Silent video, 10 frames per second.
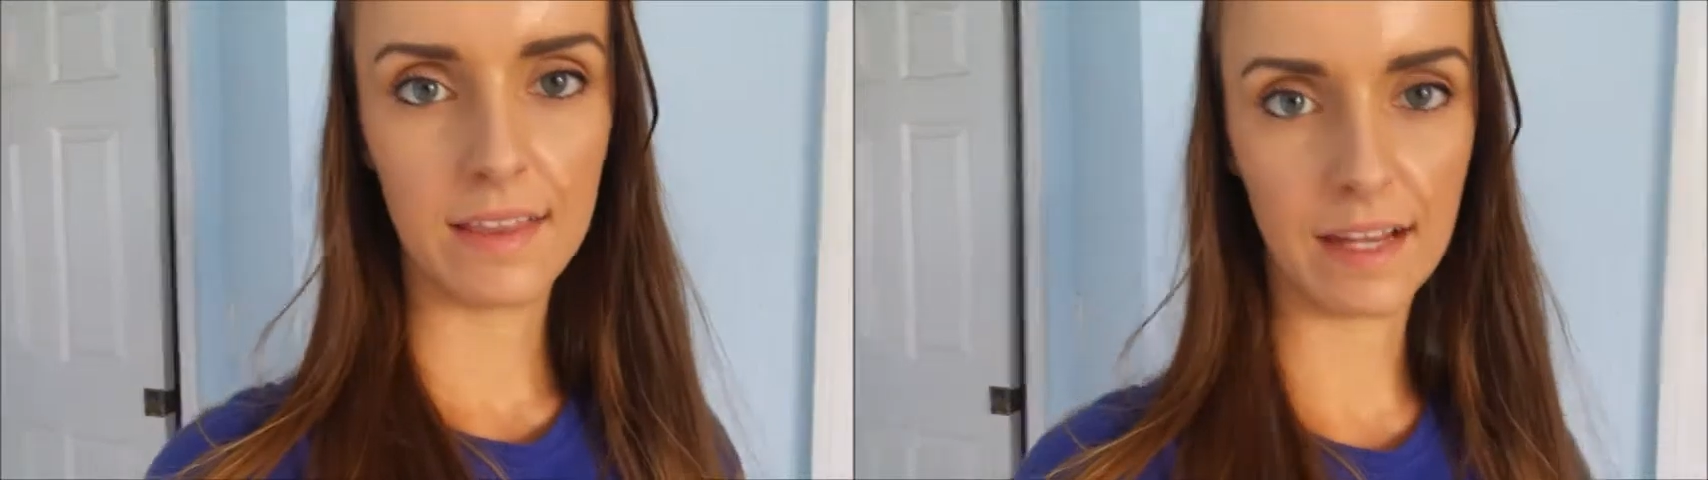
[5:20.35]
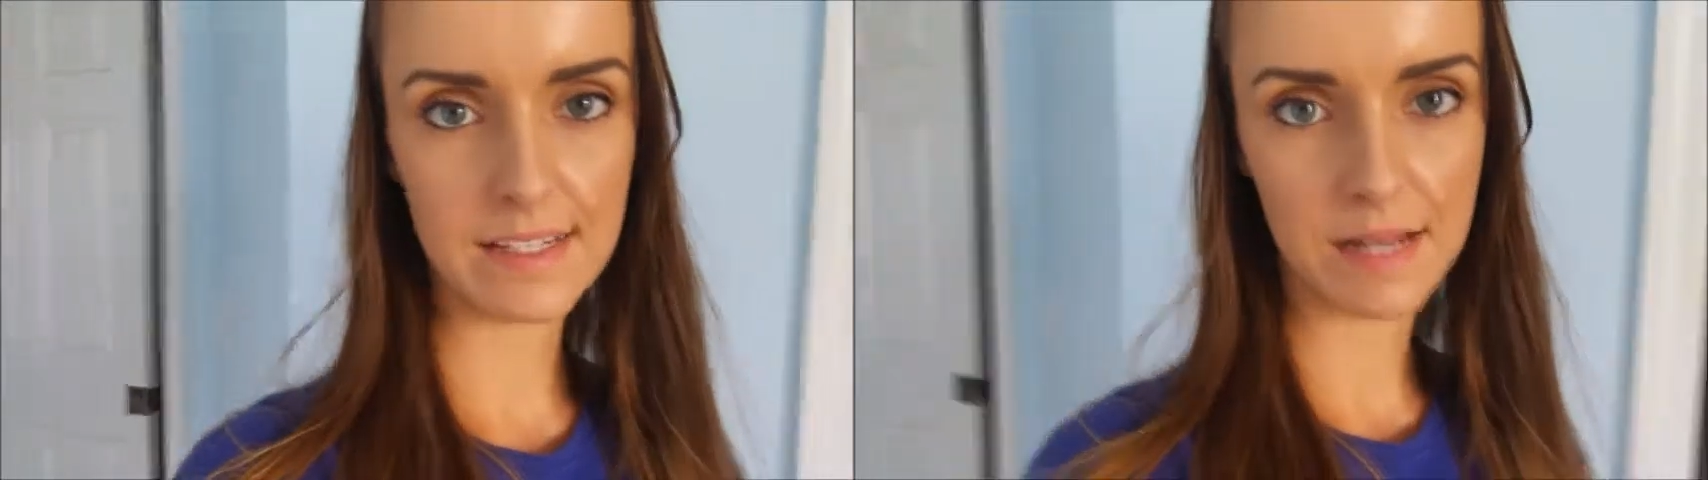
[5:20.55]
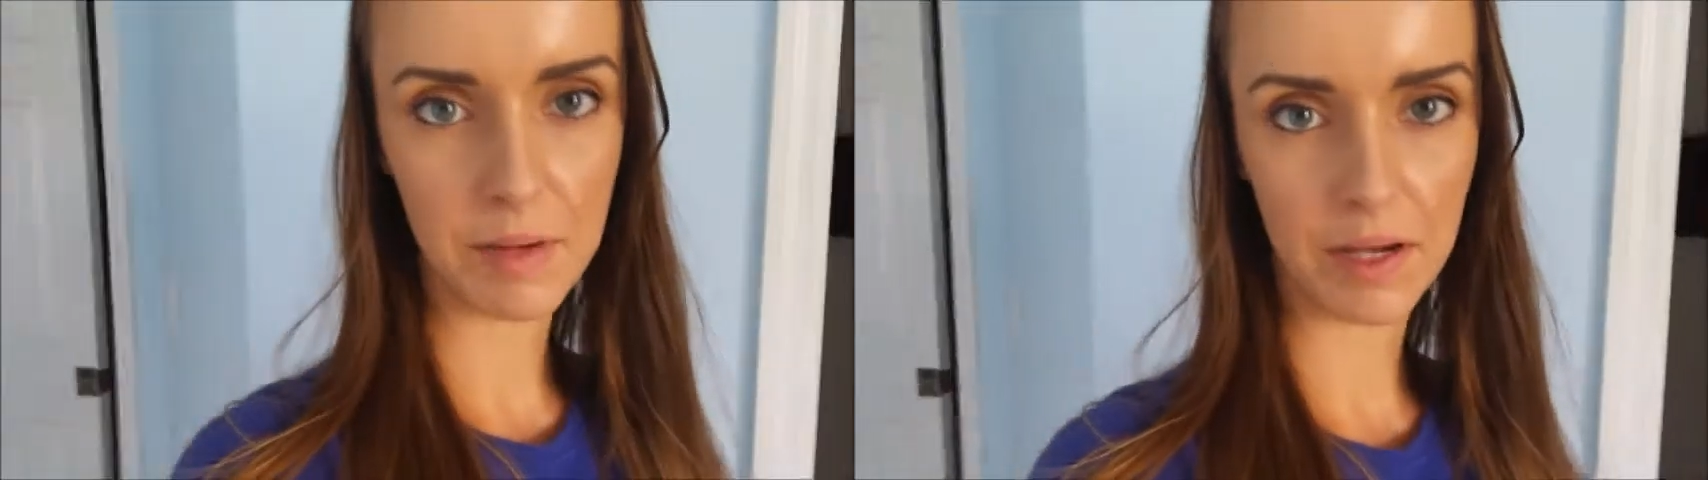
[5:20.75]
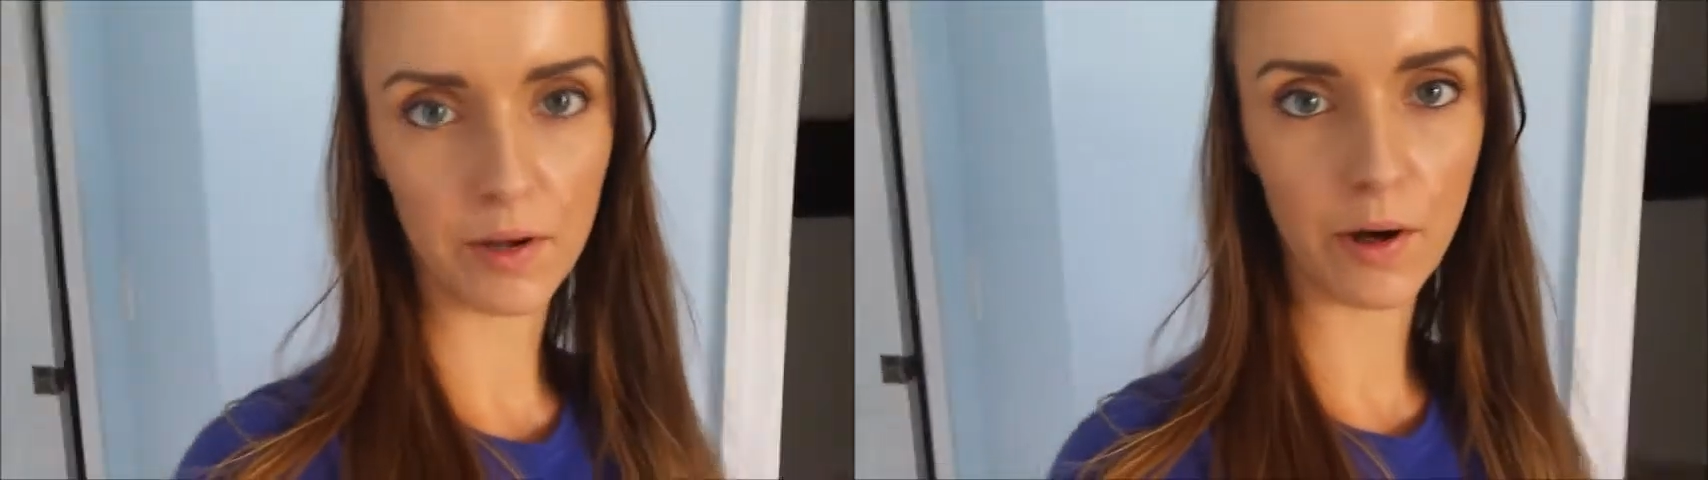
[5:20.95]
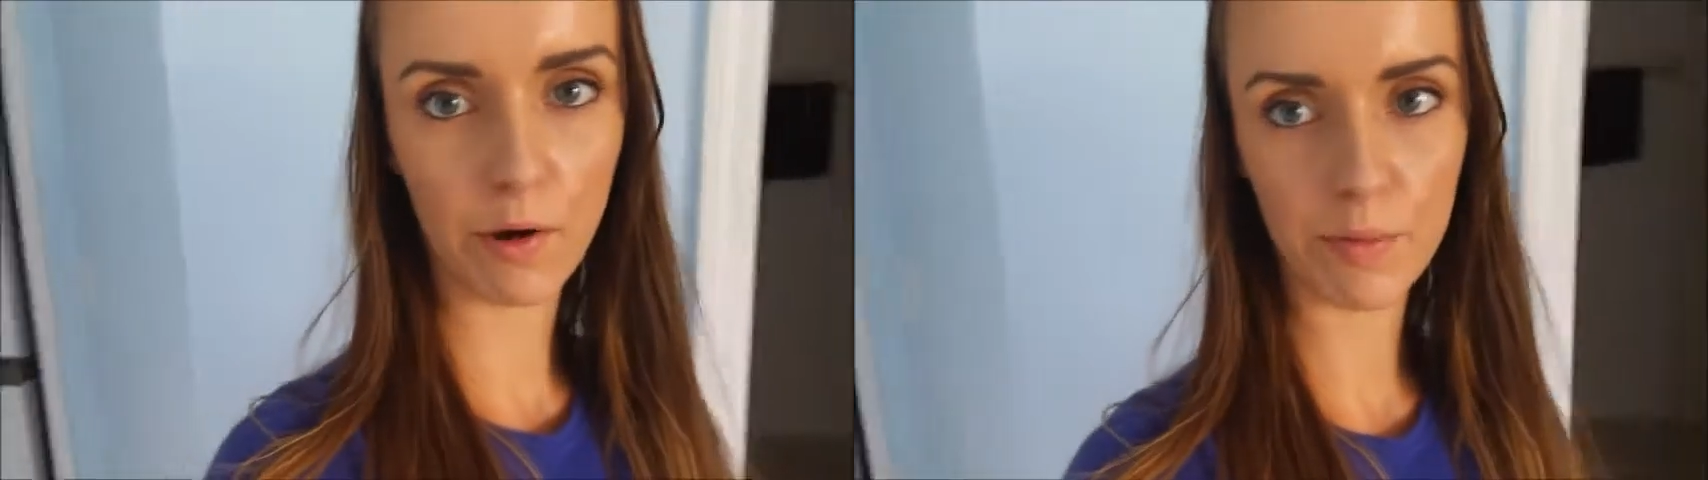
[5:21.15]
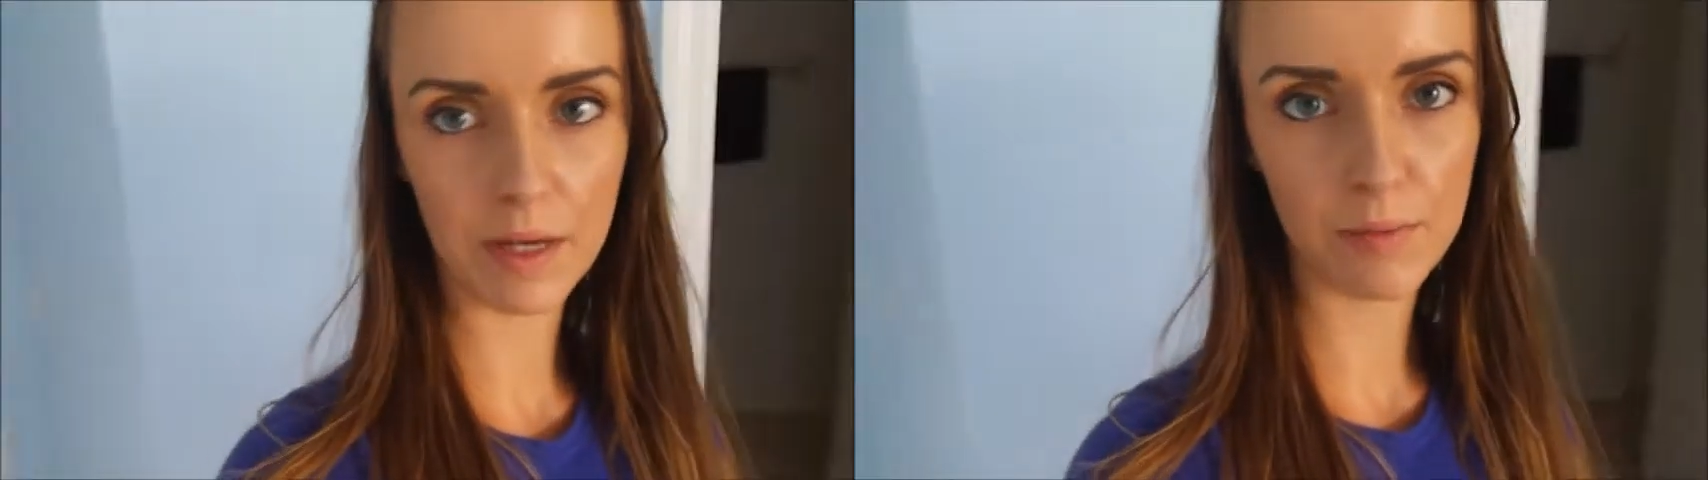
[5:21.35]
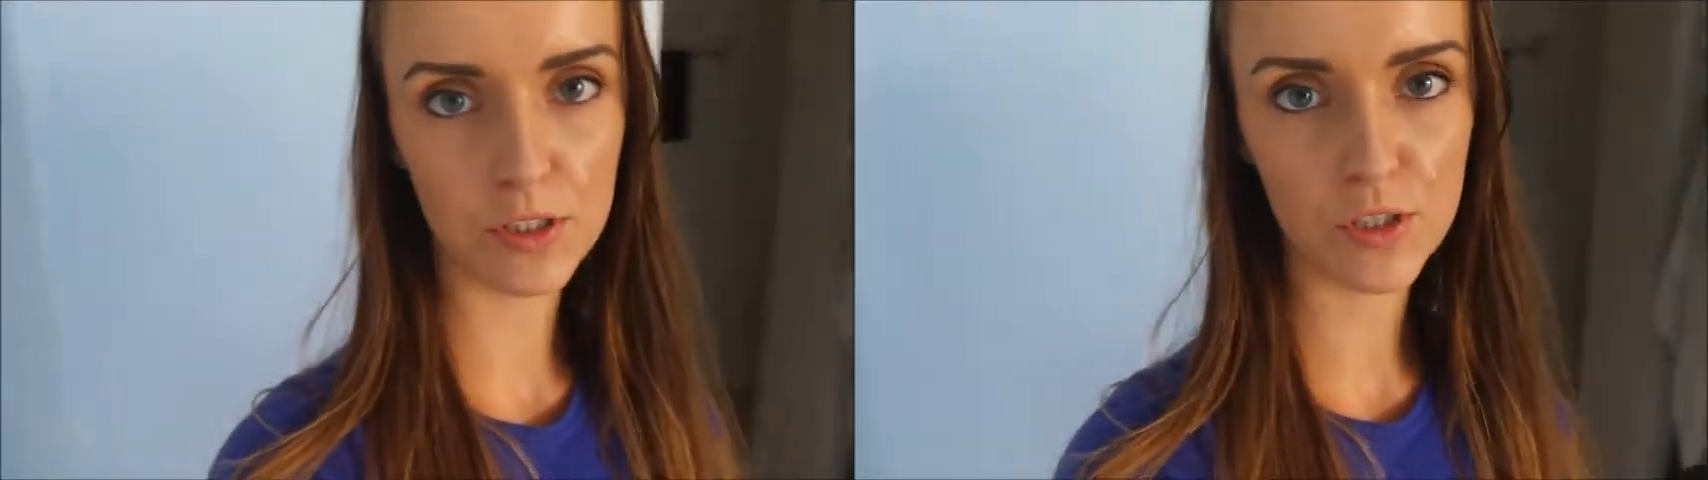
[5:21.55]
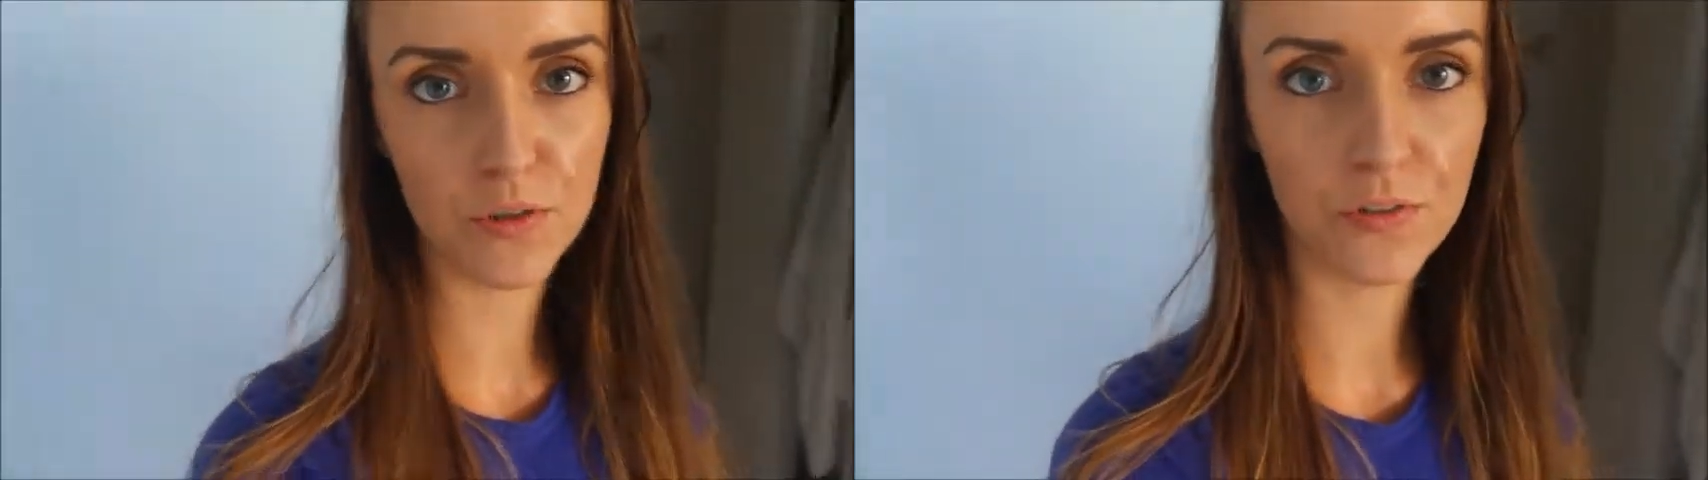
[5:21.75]
next time I go I'll be able
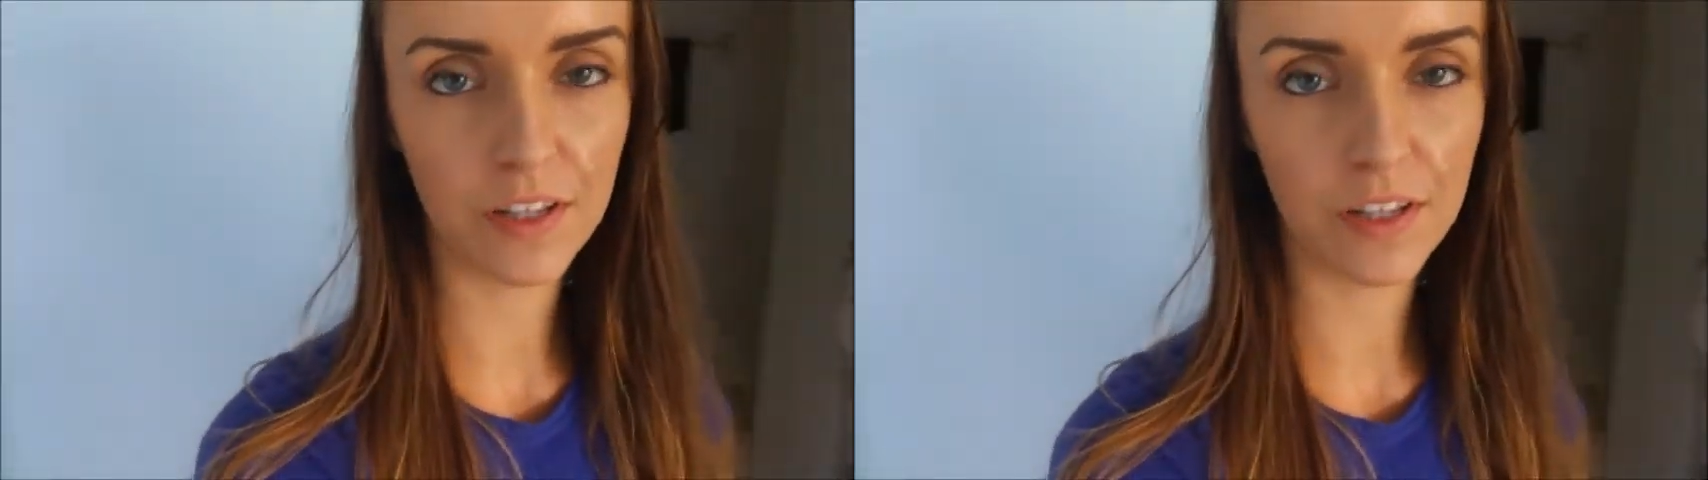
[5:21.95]
to